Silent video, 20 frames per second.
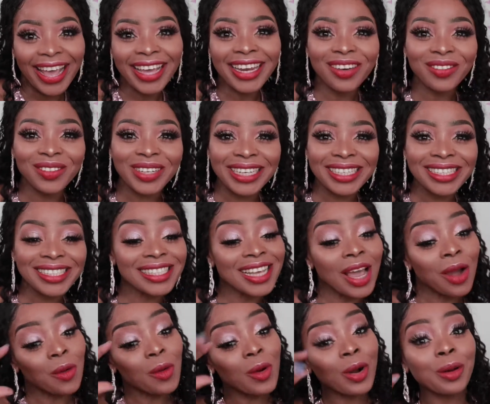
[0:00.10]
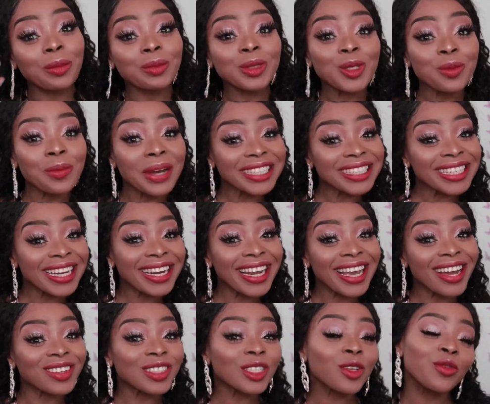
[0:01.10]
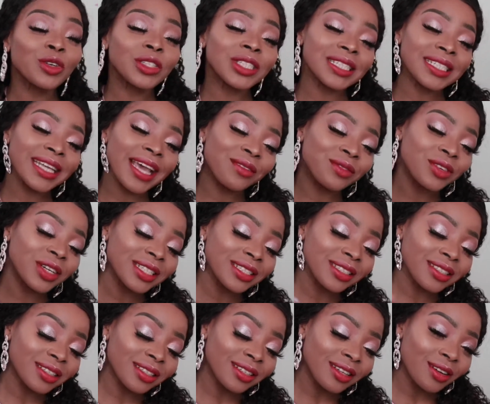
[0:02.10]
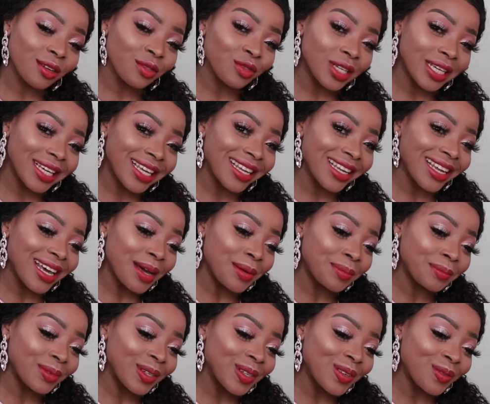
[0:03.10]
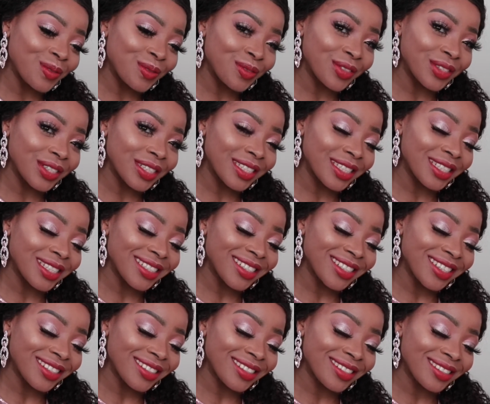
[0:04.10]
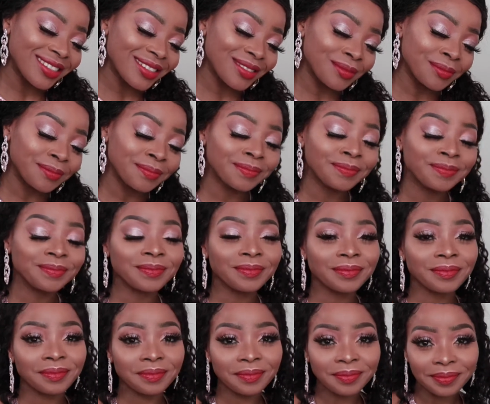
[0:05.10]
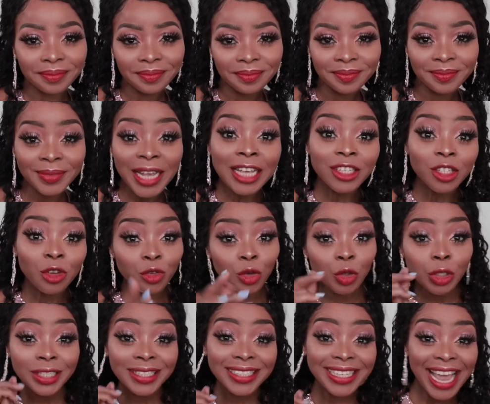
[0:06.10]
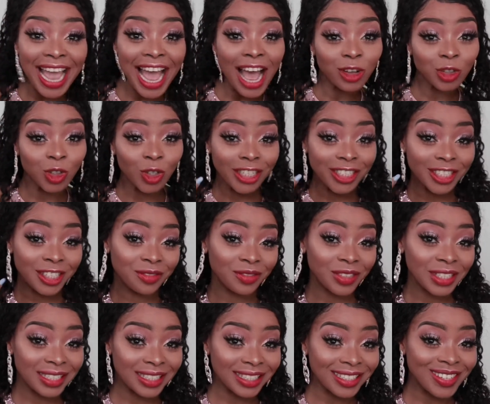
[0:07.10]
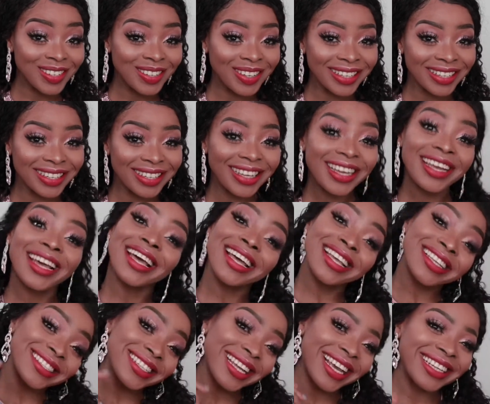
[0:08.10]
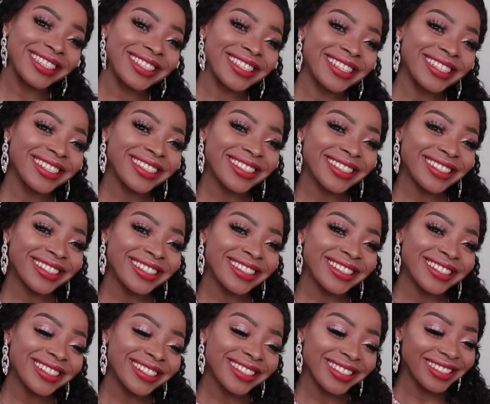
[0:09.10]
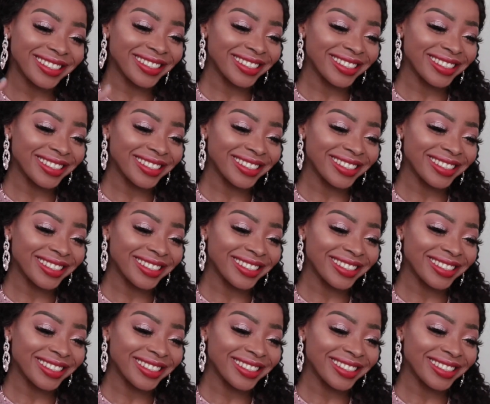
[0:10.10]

lovelies, welcome to my channel. So for today I've got this lovely glam look for you. So if you want to see how to achieve this look, stay tuned.